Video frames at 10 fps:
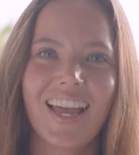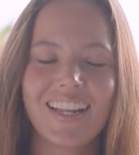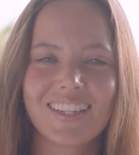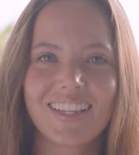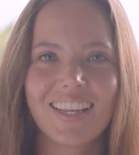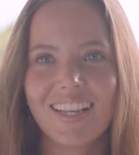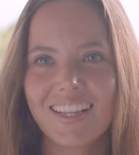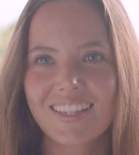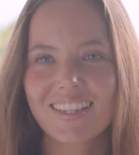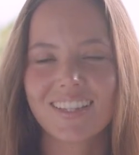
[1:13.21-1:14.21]
and
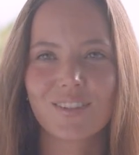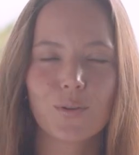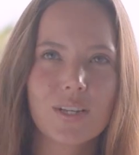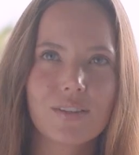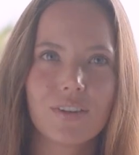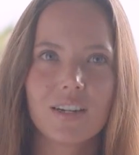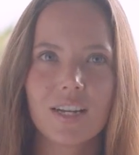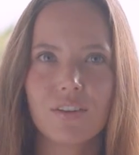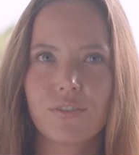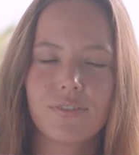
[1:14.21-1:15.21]
kids. It was
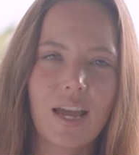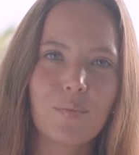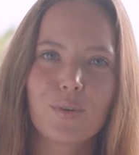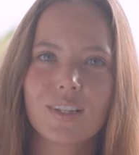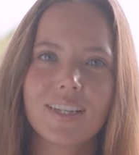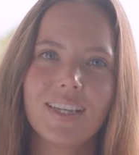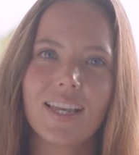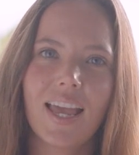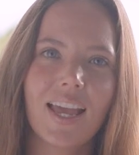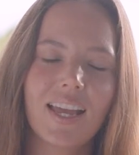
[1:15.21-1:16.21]
very
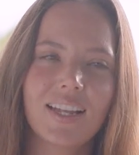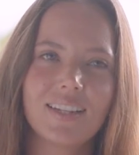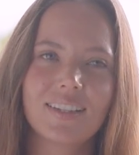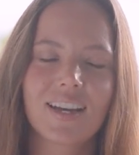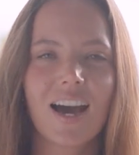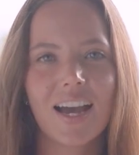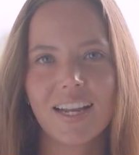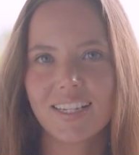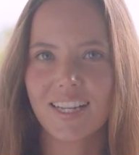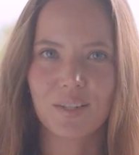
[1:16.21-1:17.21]
family and
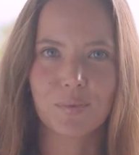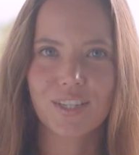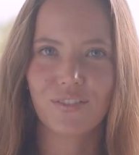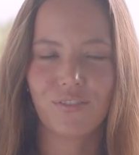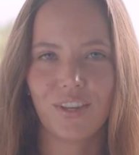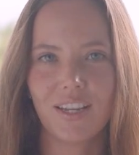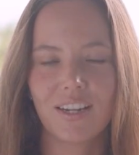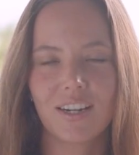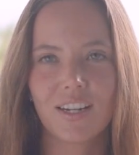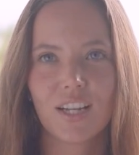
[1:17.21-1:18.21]
kind
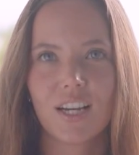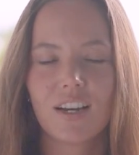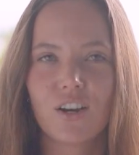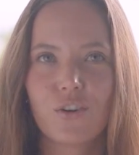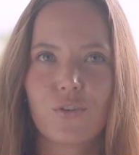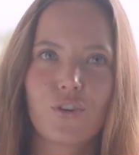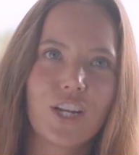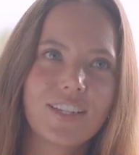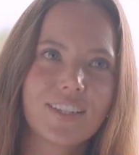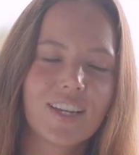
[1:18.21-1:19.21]
atmosphere,
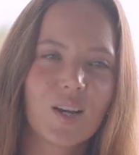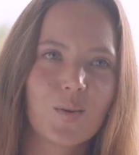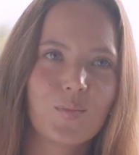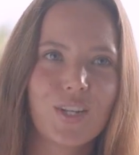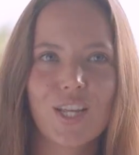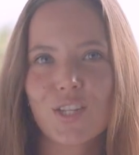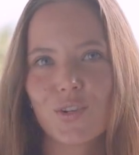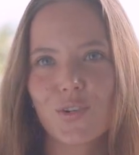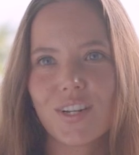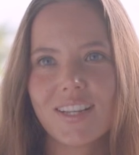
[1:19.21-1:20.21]
freedom,
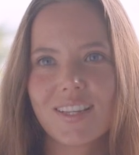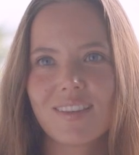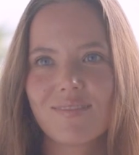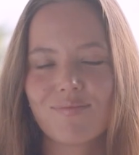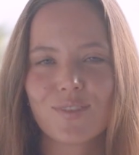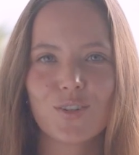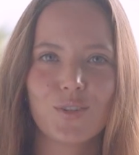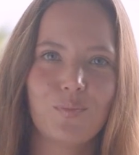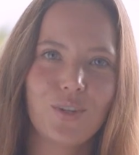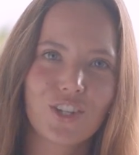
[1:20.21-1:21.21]
naturism,
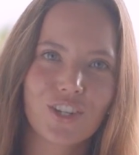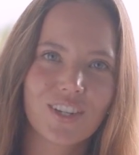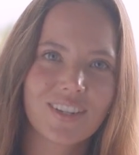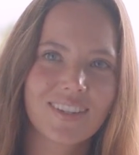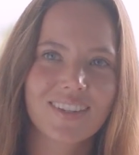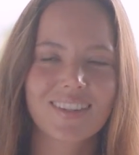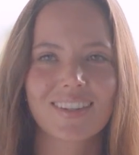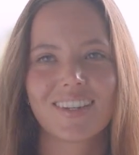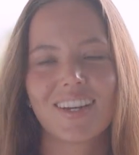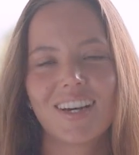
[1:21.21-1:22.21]
good beaches.
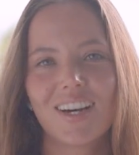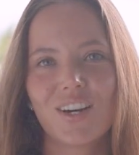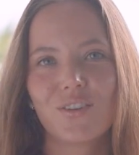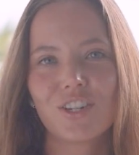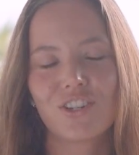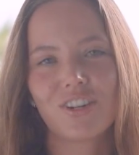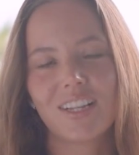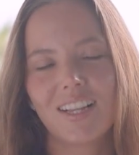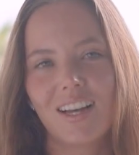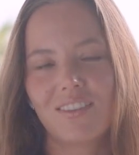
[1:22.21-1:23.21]
Was
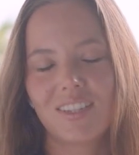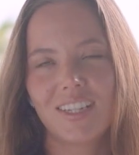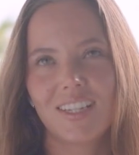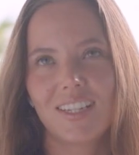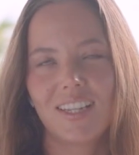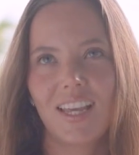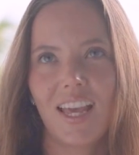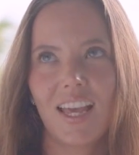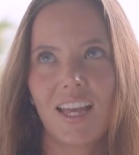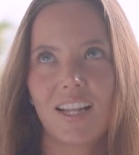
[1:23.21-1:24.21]
really lovely.
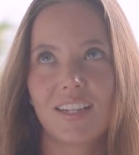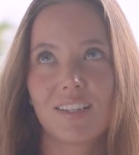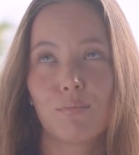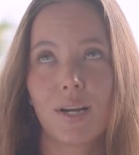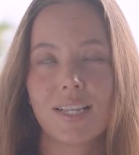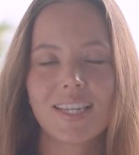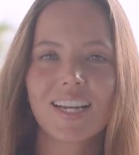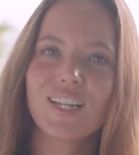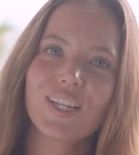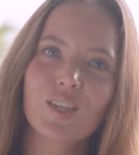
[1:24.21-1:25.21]
And my
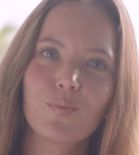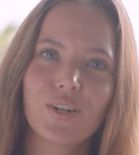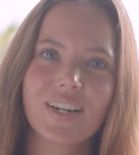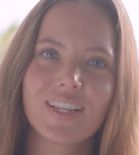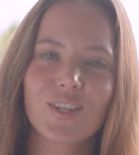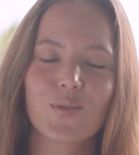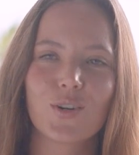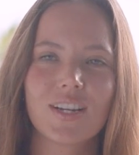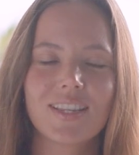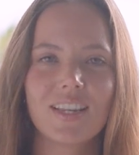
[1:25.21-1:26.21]
second experience
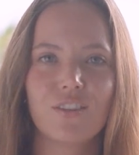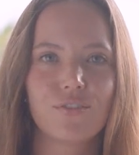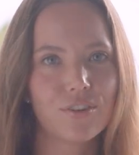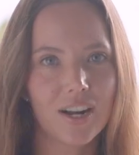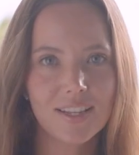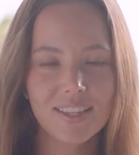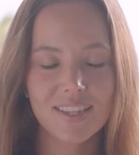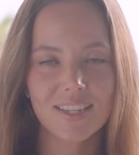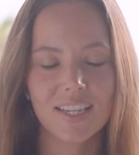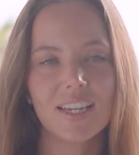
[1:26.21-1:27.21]
was in
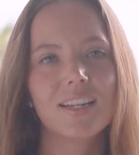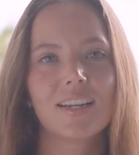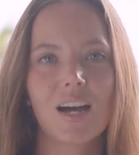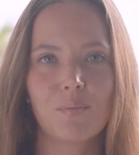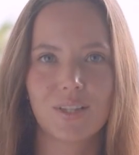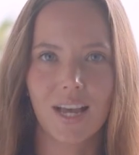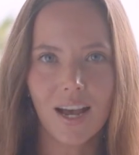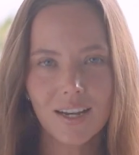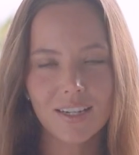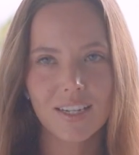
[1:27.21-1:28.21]
France, in Cap
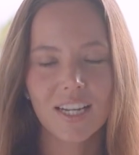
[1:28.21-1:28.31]
d'Agde.